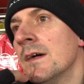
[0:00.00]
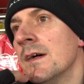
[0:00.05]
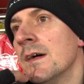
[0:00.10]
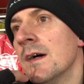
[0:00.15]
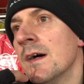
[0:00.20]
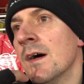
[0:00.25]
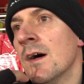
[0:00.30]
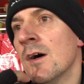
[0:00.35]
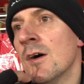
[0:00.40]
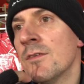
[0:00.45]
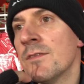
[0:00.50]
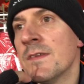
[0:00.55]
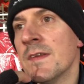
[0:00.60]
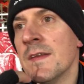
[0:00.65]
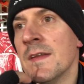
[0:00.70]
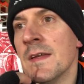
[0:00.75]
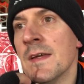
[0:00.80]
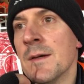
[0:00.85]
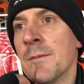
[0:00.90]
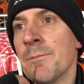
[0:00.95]
after
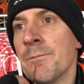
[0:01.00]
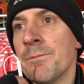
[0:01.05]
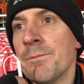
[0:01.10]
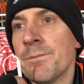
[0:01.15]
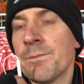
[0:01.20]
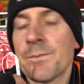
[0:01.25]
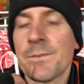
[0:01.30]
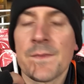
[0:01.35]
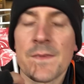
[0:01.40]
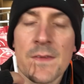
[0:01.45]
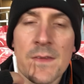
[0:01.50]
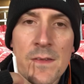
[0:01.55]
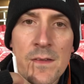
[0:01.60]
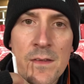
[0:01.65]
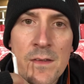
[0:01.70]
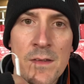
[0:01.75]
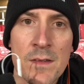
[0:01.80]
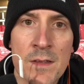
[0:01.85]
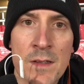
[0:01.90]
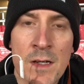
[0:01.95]
the...
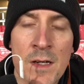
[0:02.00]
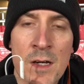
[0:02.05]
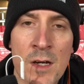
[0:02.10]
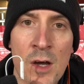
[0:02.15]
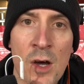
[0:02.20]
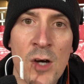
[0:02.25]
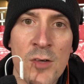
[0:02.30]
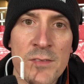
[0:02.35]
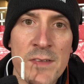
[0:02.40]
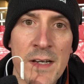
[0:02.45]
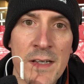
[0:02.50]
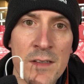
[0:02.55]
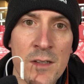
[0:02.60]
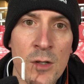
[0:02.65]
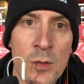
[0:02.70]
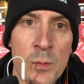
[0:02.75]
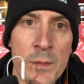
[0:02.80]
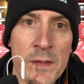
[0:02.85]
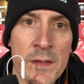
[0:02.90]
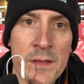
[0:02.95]
after that
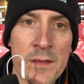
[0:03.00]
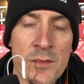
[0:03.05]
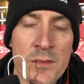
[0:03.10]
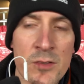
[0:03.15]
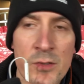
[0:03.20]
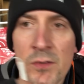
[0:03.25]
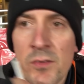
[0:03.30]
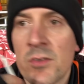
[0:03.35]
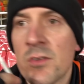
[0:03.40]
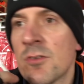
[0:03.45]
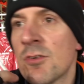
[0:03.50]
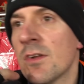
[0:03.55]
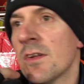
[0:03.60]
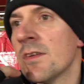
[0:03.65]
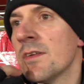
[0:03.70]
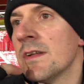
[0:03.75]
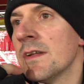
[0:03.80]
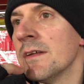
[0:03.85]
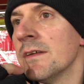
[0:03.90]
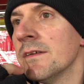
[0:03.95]
goal went in. Sorry, I
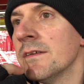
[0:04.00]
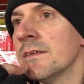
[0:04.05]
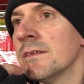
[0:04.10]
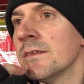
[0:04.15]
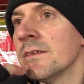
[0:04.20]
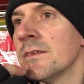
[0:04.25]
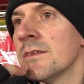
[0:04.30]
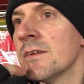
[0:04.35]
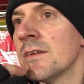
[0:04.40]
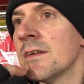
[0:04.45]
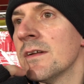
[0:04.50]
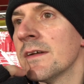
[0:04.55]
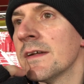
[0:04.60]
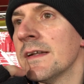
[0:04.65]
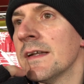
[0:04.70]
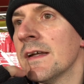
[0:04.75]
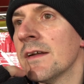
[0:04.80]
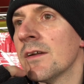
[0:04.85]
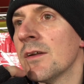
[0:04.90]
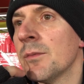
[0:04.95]
was just looking
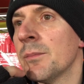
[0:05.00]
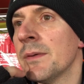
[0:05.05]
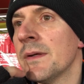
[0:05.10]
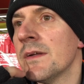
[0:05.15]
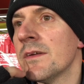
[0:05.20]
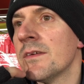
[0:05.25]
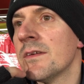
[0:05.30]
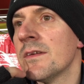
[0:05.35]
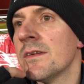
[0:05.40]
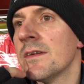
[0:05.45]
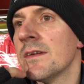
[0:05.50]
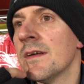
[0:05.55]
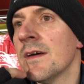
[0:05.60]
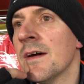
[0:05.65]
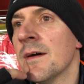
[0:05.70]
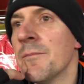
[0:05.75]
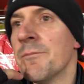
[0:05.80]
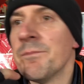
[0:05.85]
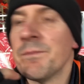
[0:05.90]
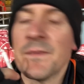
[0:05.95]
down at the pitch,
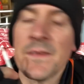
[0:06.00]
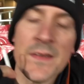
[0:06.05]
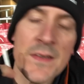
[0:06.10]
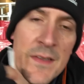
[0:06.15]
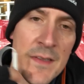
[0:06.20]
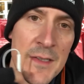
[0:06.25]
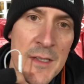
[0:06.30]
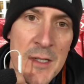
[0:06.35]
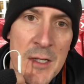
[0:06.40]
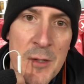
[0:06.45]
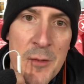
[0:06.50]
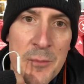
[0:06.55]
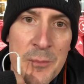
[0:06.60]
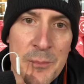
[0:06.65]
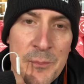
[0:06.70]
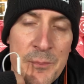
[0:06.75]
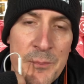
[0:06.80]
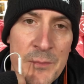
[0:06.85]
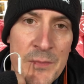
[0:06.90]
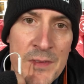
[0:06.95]

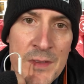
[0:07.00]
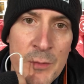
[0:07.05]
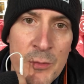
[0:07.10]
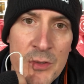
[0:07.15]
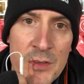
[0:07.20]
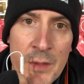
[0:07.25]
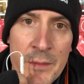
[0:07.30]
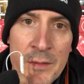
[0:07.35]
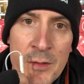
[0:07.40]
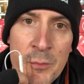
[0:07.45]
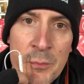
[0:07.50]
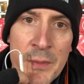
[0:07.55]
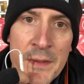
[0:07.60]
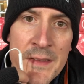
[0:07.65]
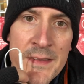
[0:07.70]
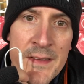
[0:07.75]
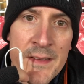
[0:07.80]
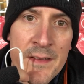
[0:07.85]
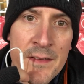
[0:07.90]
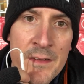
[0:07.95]
see what's going on. But he
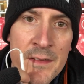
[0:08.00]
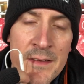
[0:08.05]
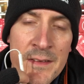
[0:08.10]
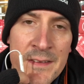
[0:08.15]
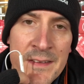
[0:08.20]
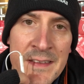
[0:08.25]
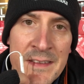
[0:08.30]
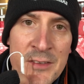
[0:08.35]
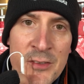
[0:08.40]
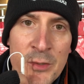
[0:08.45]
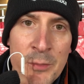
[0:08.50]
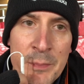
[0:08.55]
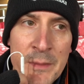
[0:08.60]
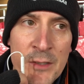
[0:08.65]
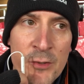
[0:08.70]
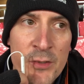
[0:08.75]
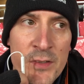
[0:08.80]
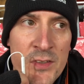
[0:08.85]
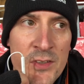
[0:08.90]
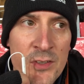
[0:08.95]
took a bit of
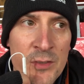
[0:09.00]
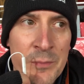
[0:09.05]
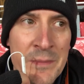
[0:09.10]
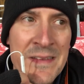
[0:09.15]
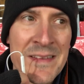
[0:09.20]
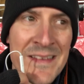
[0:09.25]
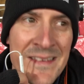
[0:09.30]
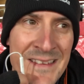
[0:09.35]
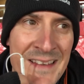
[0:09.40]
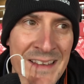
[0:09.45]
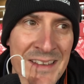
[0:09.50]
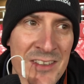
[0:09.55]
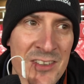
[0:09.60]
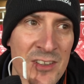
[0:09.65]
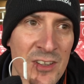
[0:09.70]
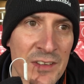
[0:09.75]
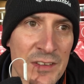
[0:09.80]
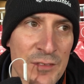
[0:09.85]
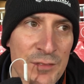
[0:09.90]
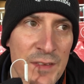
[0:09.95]
criticism. He did take a
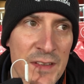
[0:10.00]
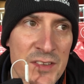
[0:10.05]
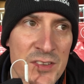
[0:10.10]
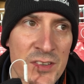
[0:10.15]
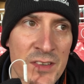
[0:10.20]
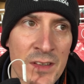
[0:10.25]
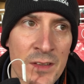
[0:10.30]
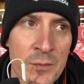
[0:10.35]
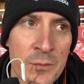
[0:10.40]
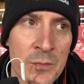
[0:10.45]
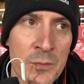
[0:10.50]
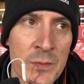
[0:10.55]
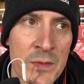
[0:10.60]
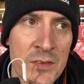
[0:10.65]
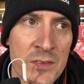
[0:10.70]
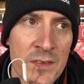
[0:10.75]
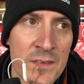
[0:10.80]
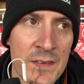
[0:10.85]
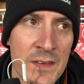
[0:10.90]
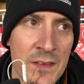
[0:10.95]
slight deflection though,
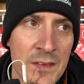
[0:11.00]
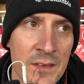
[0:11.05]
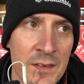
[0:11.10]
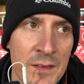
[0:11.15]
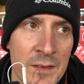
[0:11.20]
which I think